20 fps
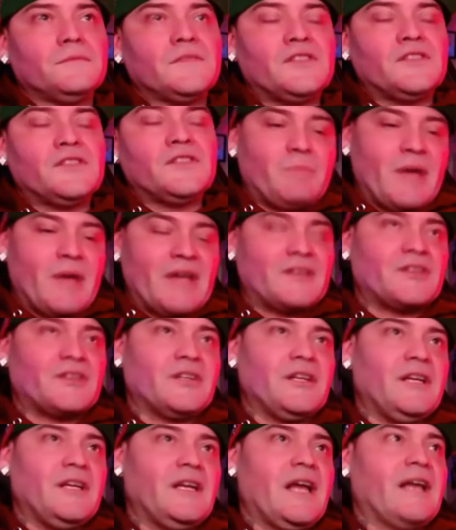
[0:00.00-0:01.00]

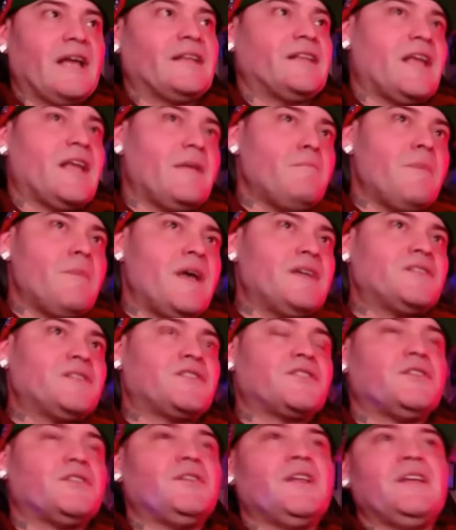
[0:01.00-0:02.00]
Especially like they
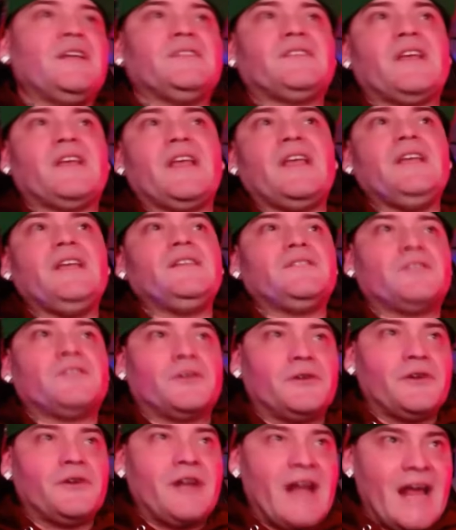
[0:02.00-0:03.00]
mentioned, it's an
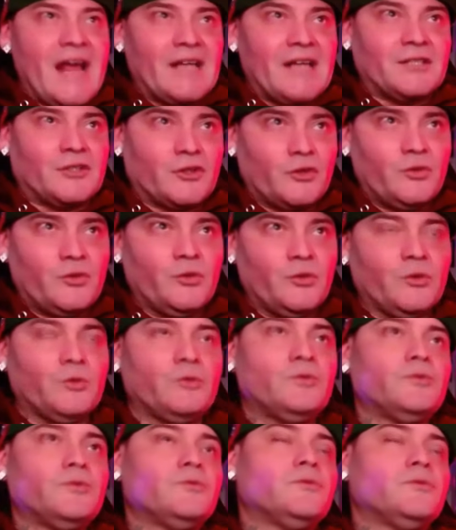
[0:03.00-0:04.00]

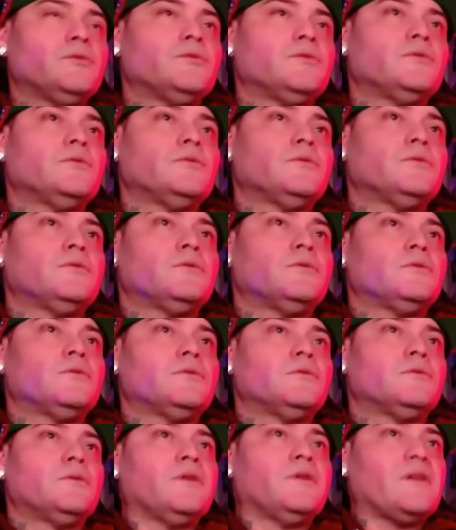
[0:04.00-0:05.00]
international
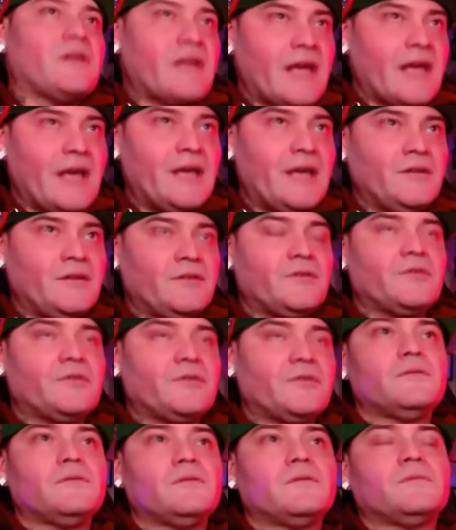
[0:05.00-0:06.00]
case.